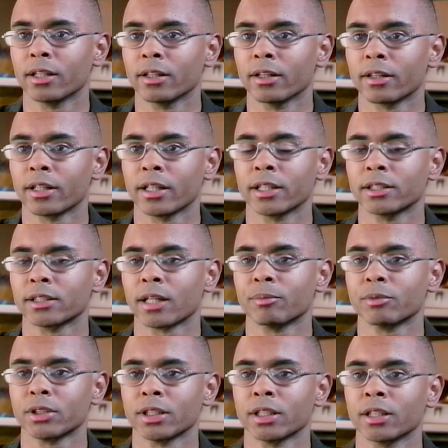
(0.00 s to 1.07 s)
and the things
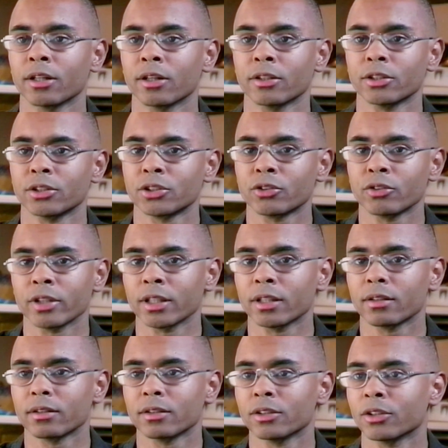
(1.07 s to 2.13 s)
I'm seeing on the street,